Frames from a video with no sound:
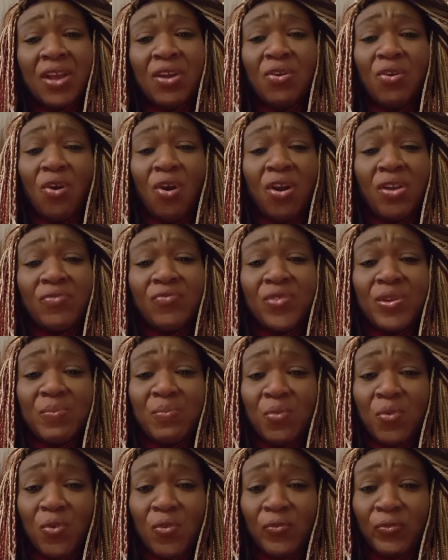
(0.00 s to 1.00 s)
God
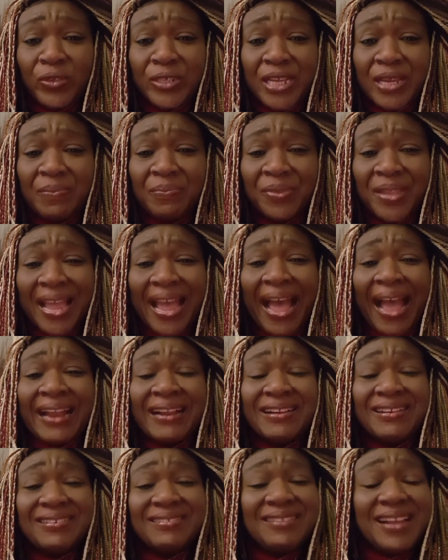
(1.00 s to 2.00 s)
removed him
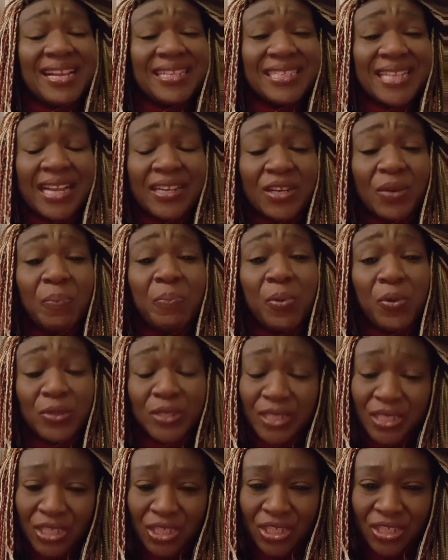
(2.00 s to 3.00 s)
and created a
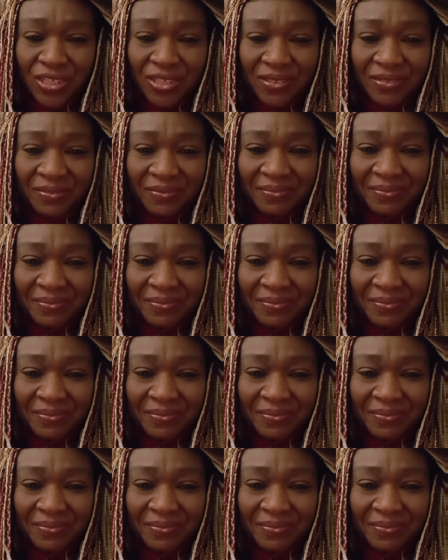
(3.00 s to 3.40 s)
position